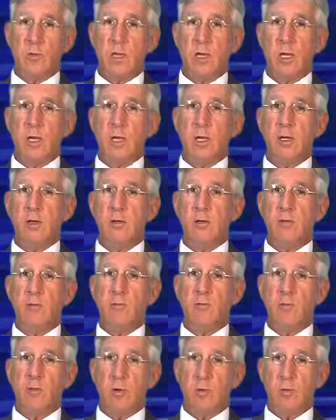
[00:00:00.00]
and
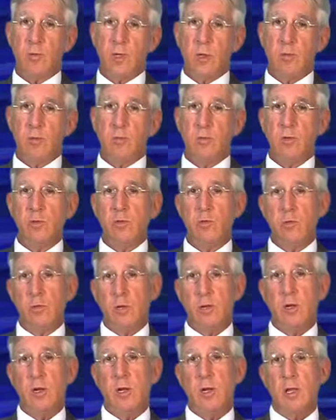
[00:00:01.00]
from them to
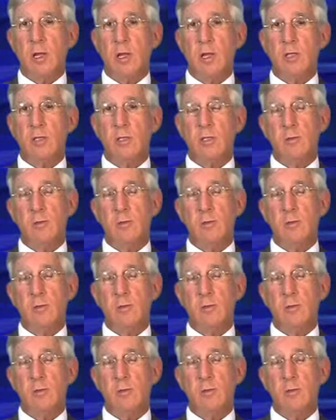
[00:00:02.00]
their clients.